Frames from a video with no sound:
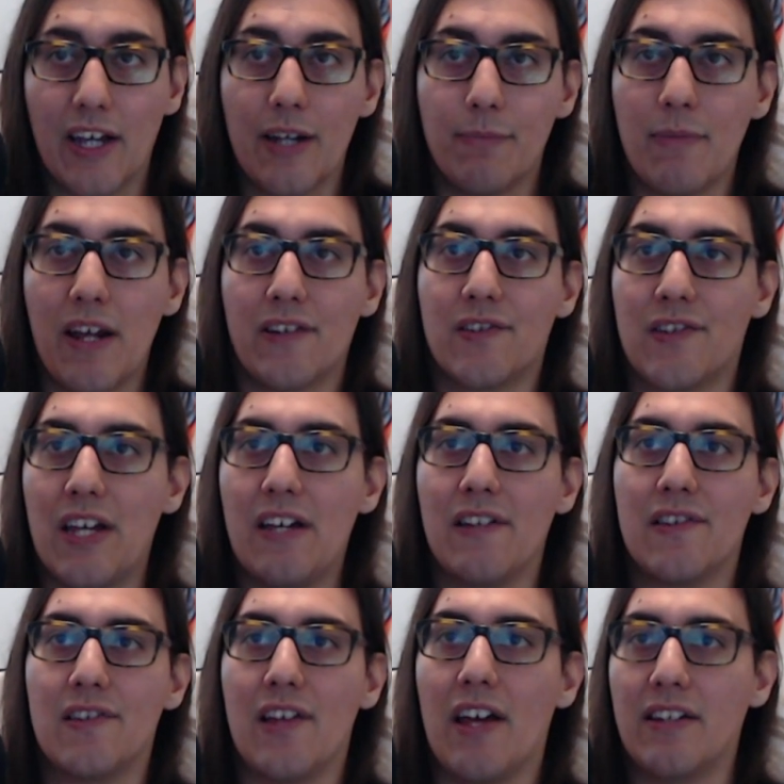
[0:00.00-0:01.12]
it makes
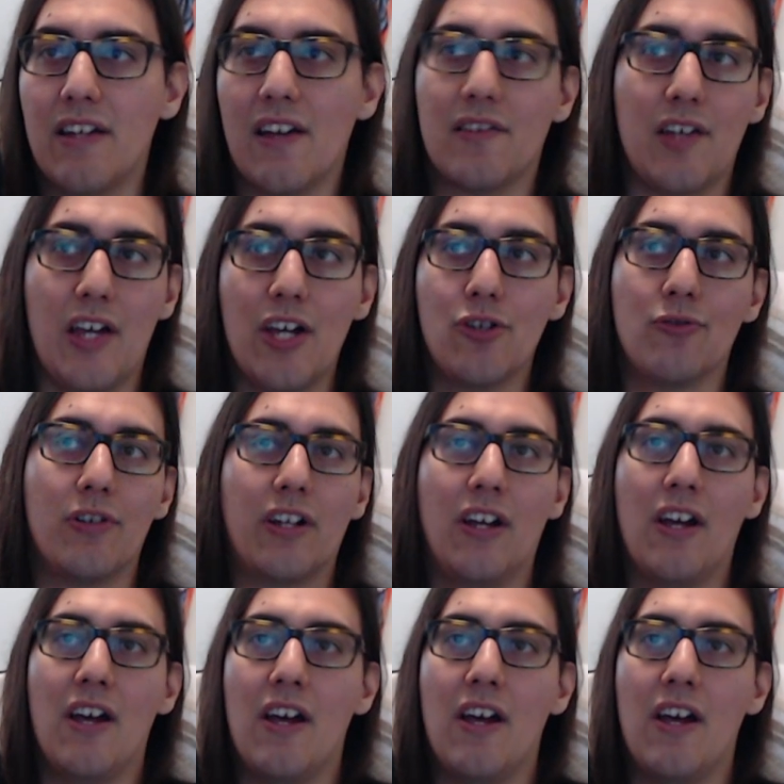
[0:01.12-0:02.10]
sense that, yes, Hendrick